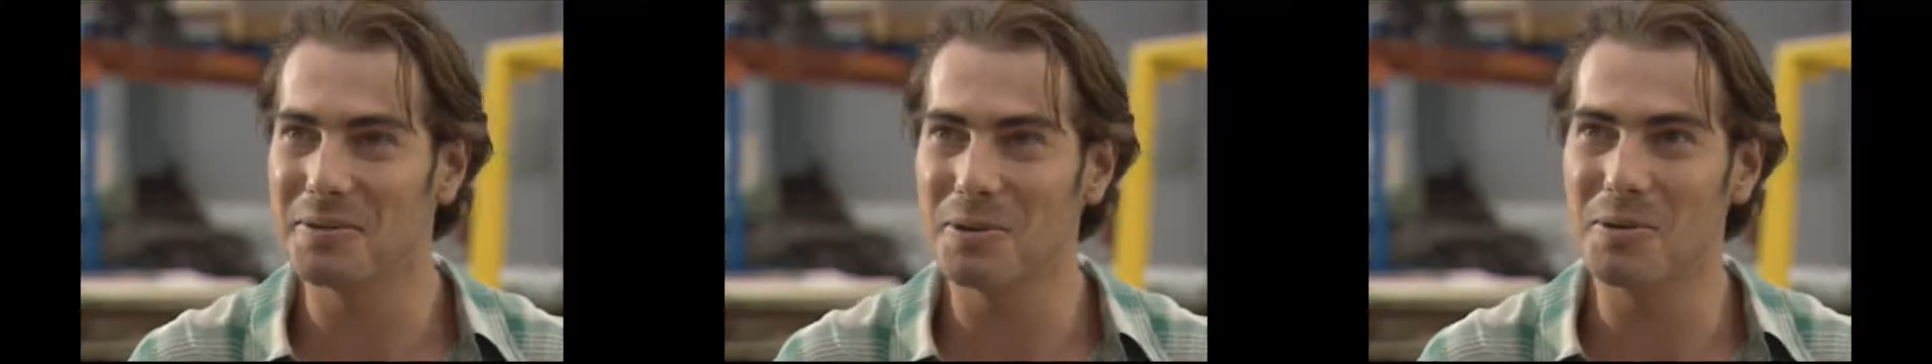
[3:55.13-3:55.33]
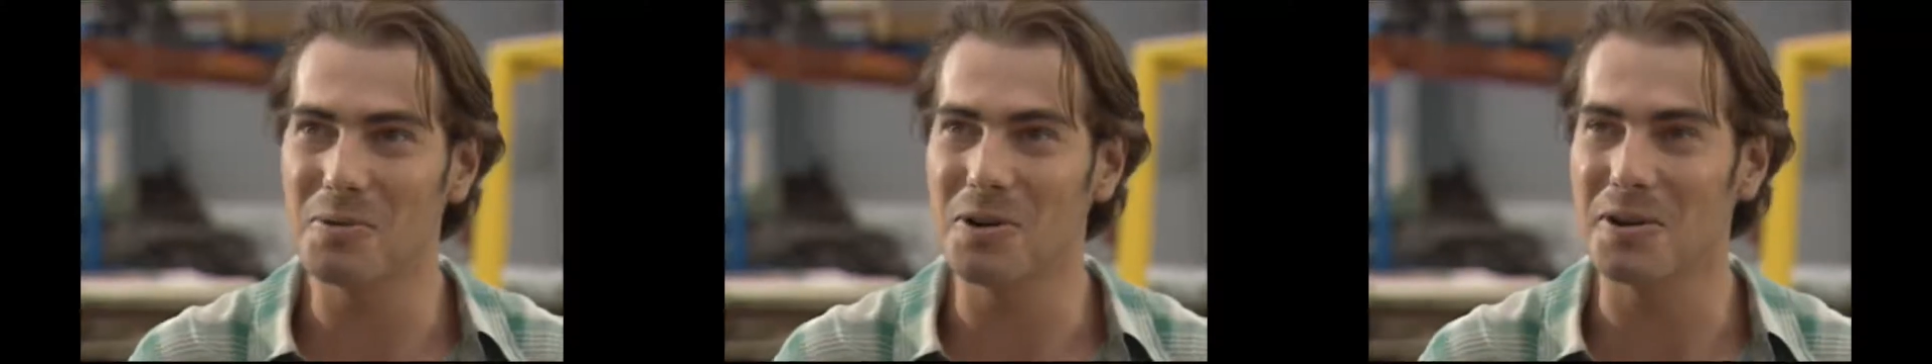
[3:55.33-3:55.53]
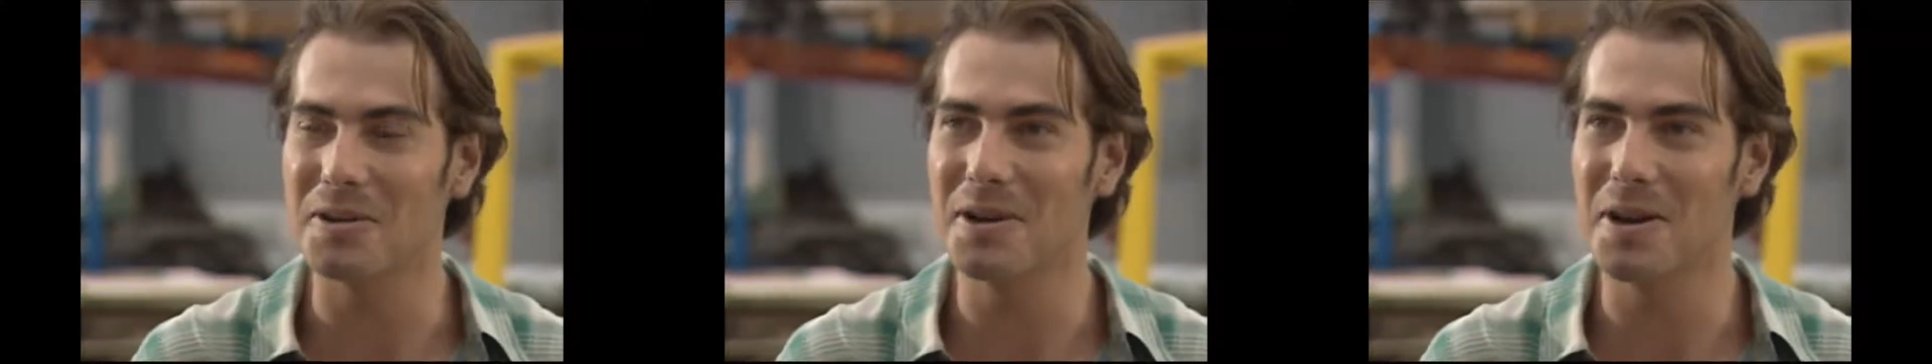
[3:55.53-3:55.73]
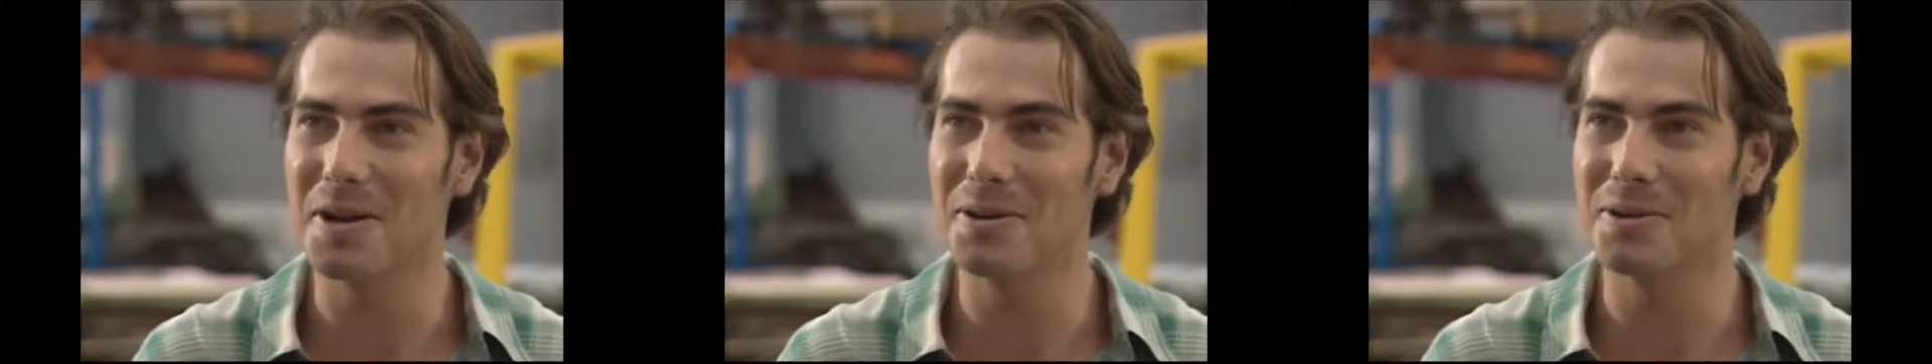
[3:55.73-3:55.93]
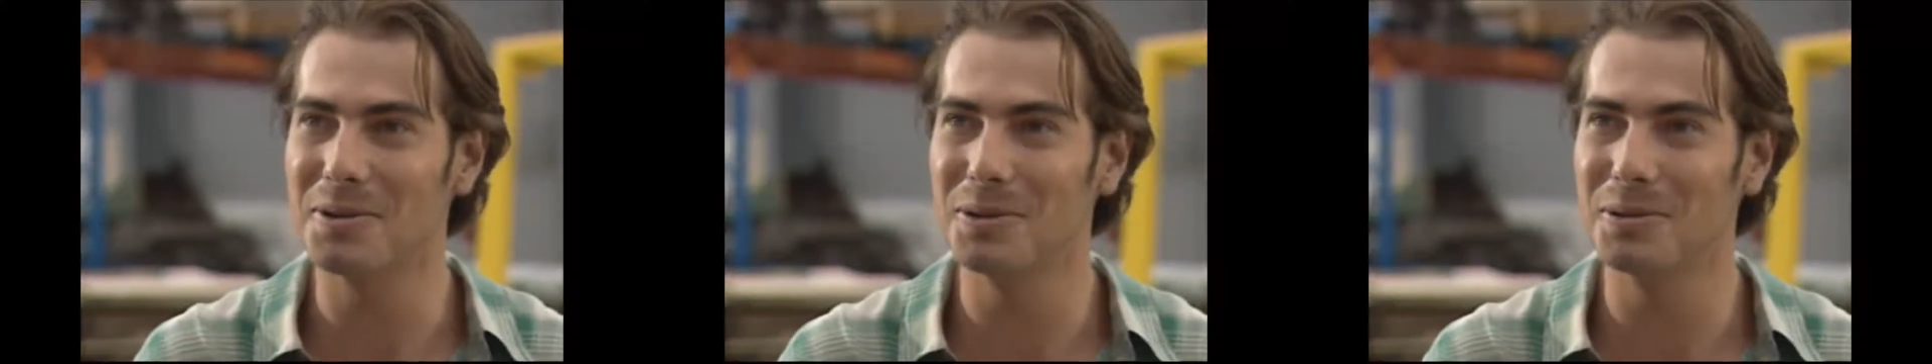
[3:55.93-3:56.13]
we want to
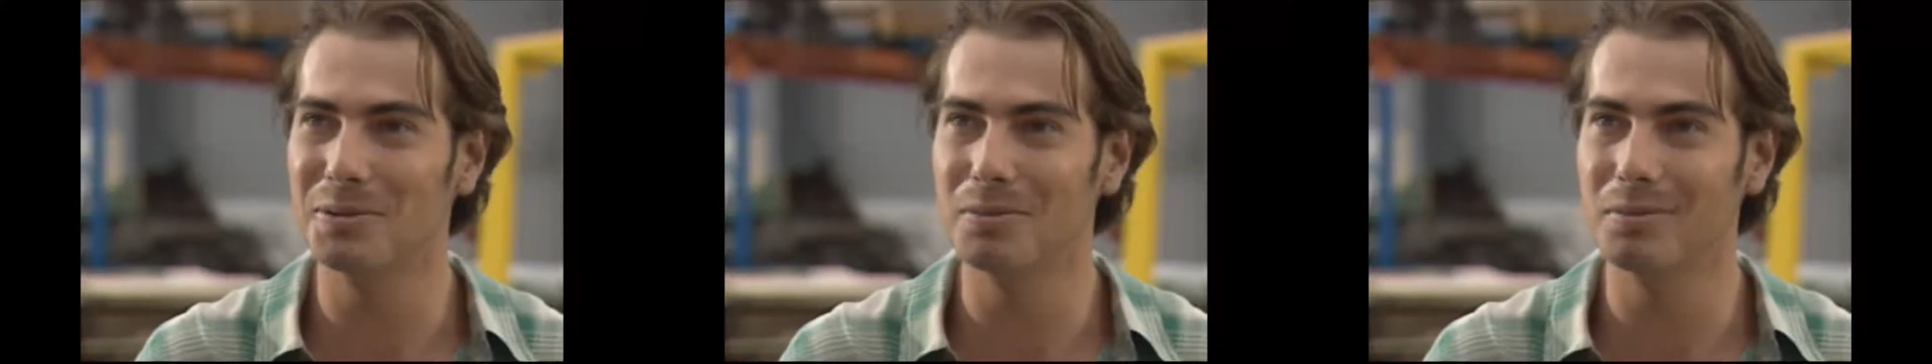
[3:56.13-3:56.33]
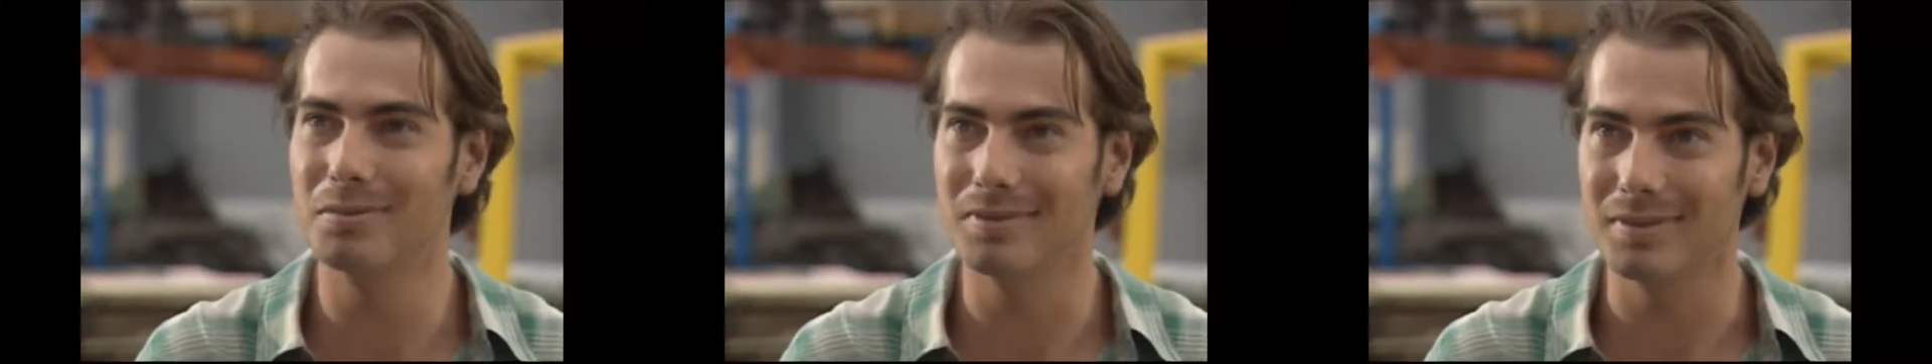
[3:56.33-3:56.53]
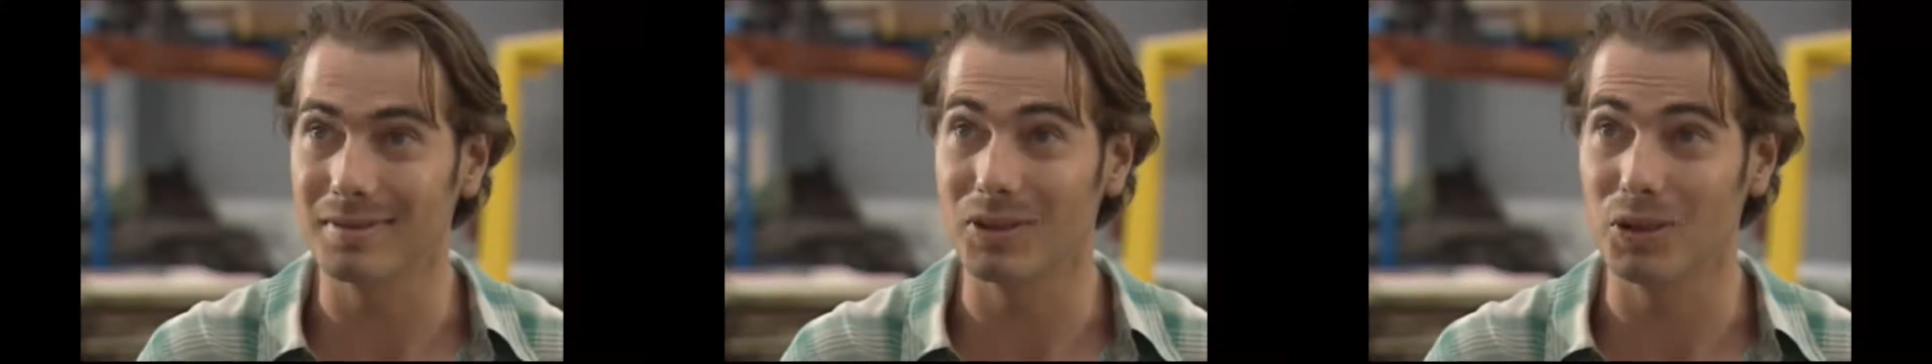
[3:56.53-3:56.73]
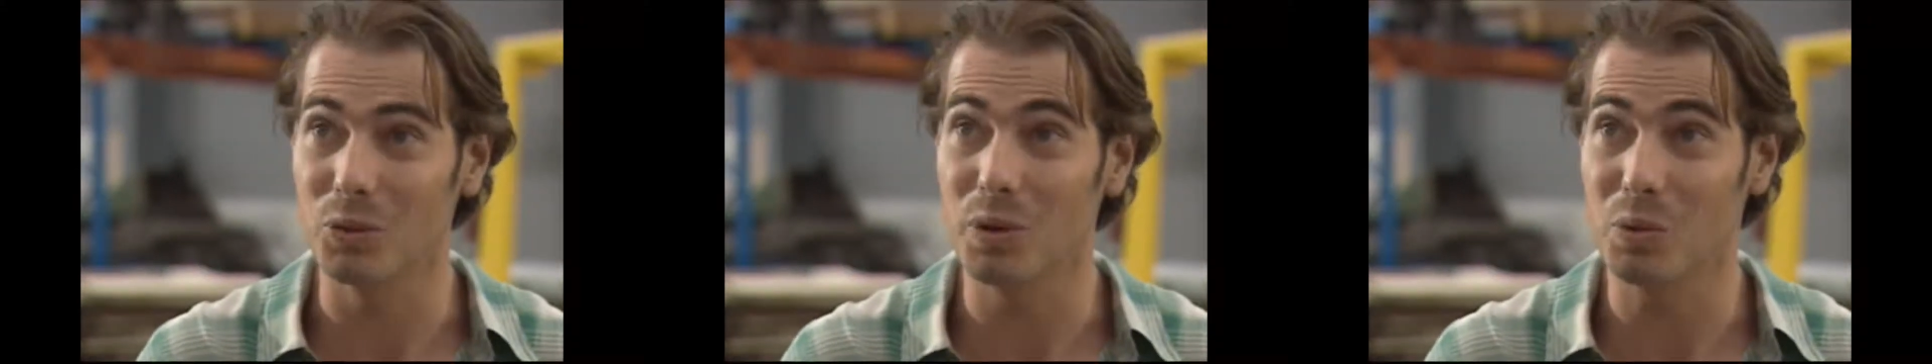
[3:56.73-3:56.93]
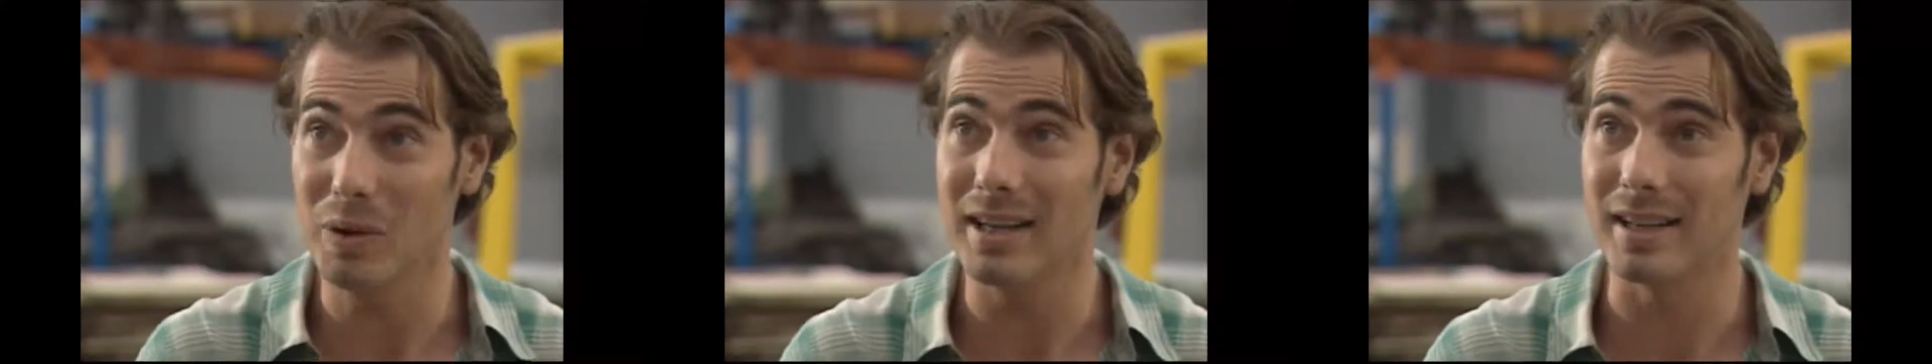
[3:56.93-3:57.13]
know,
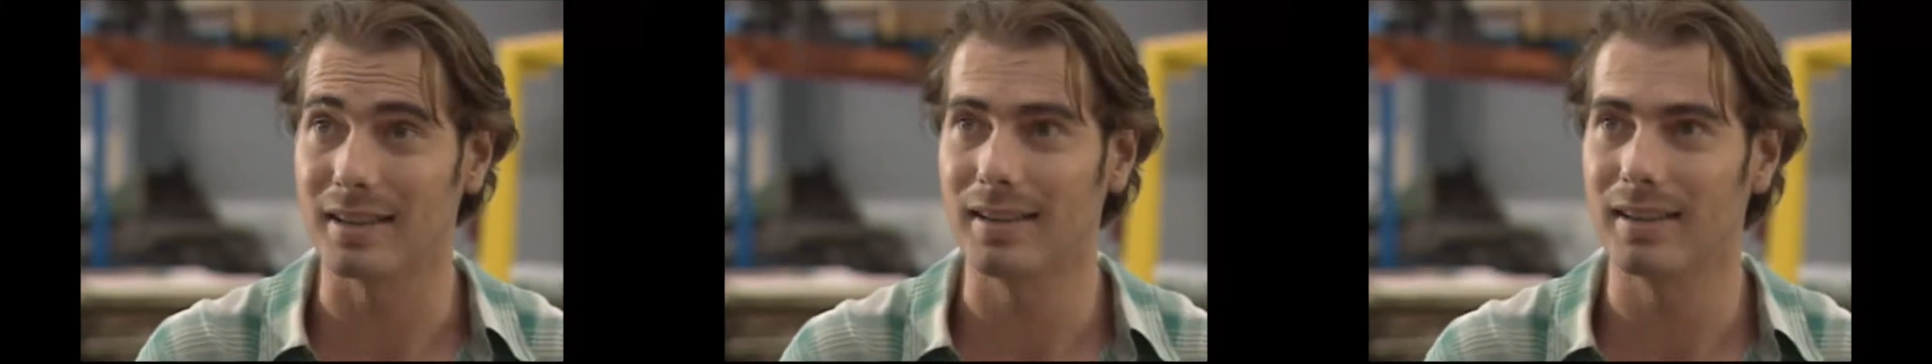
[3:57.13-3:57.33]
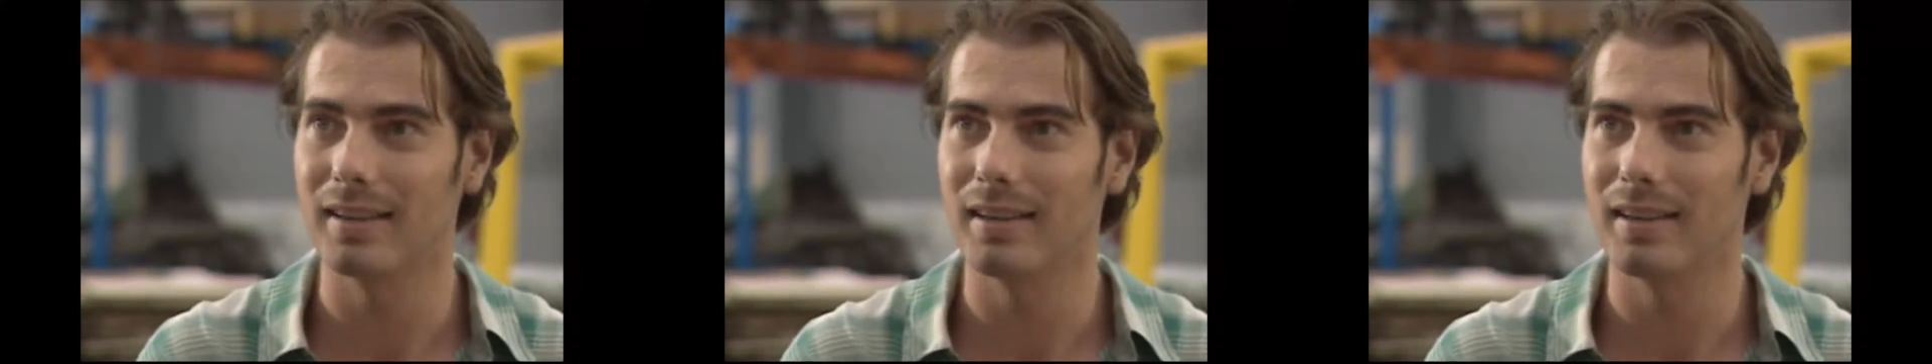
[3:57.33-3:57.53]
do we win it?